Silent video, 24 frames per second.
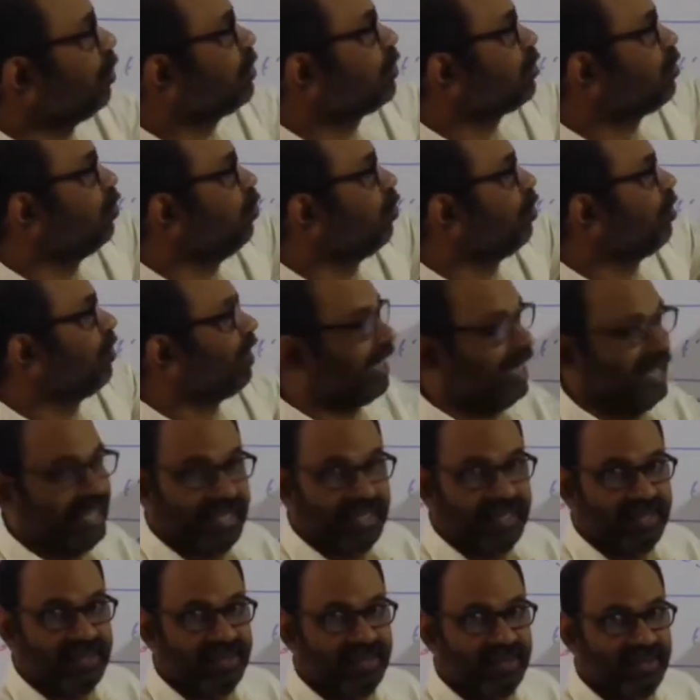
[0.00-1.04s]
those two
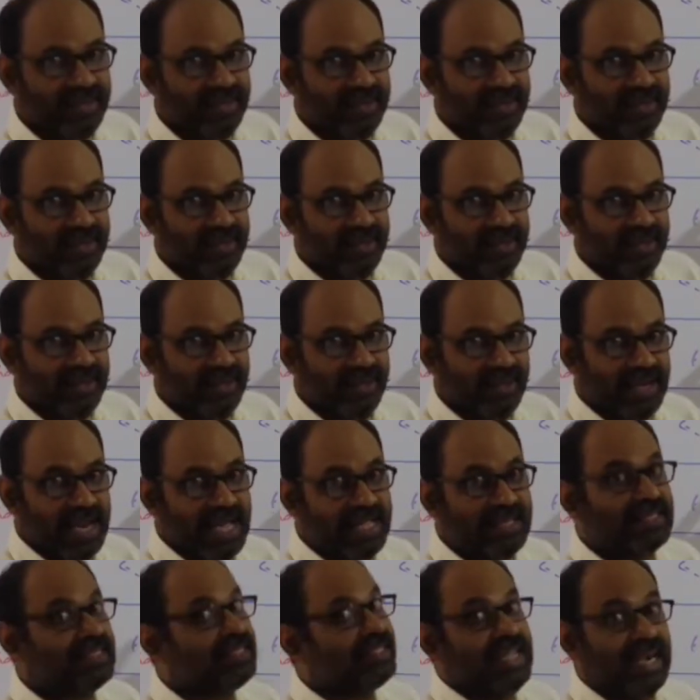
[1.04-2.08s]
green
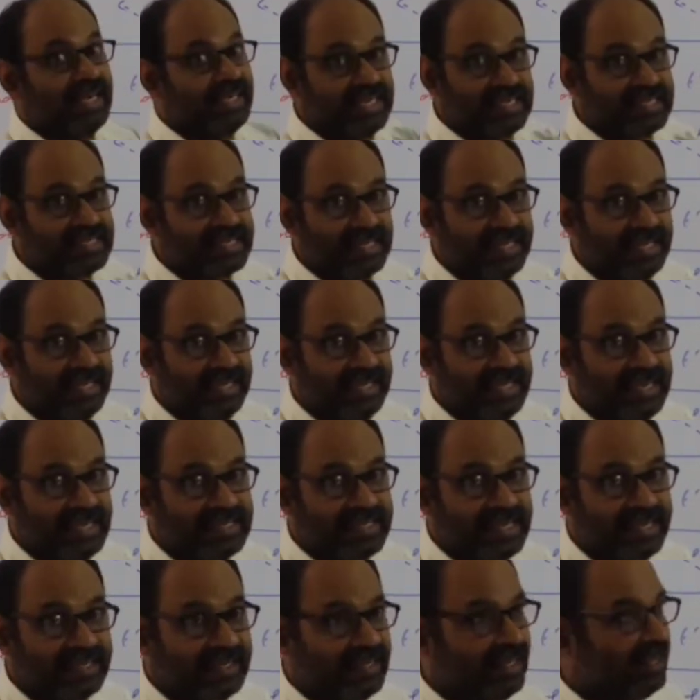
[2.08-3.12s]
lines, they are distinct
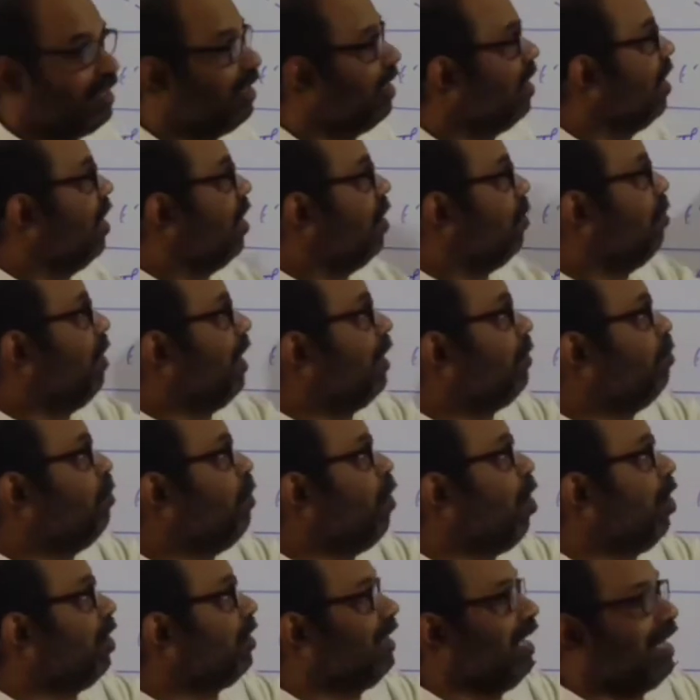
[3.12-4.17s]
intersecting, but
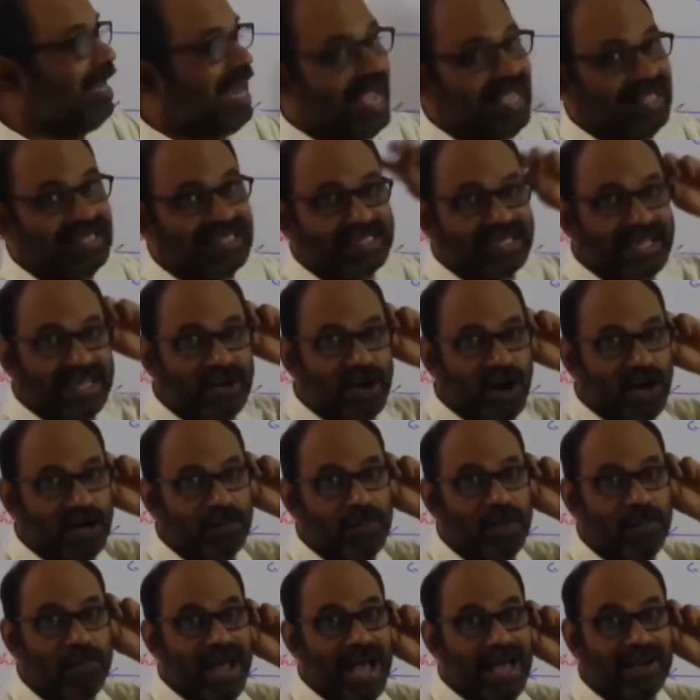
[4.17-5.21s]
both the lines
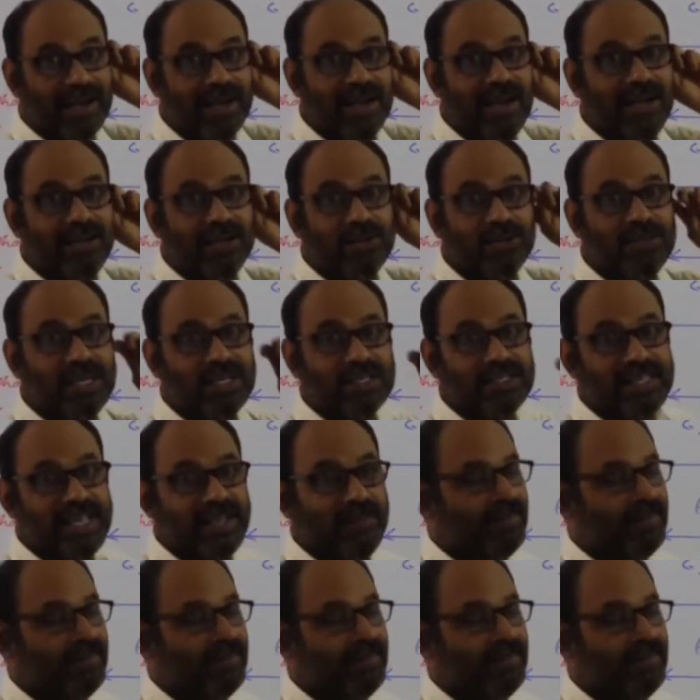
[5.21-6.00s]
cannot be parallel to the